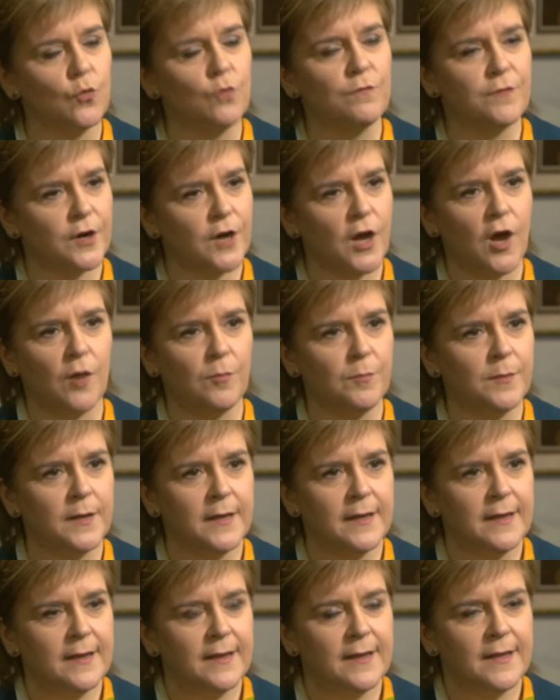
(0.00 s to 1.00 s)
overcome
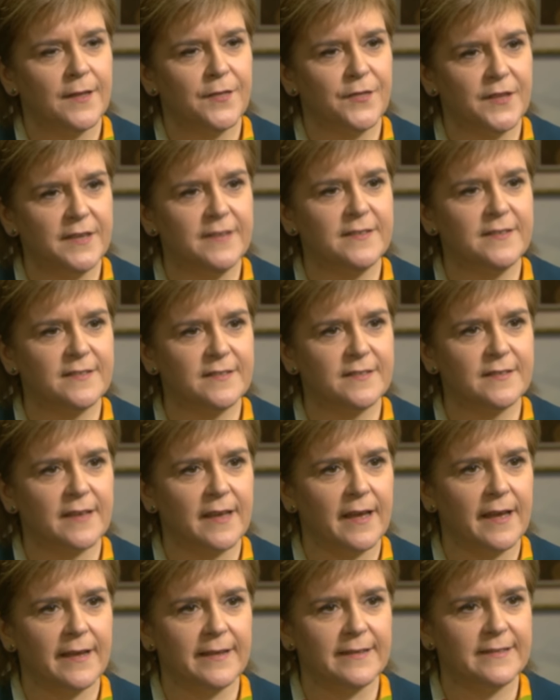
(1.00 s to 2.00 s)
these
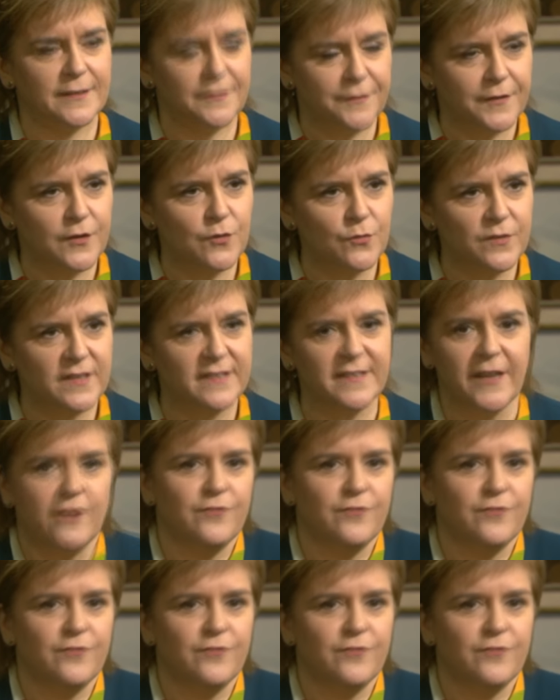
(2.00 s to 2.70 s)
difficulties.